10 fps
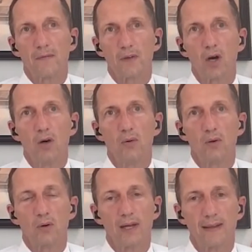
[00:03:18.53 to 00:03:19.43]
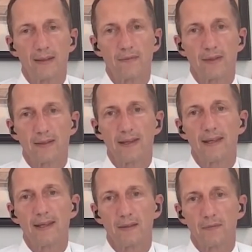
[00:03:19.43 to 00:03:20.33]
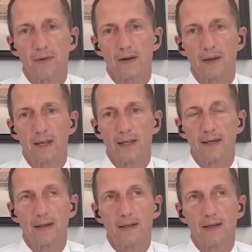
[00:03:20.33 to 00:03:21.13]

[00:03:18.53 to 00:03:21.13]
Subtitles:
co-creativity is very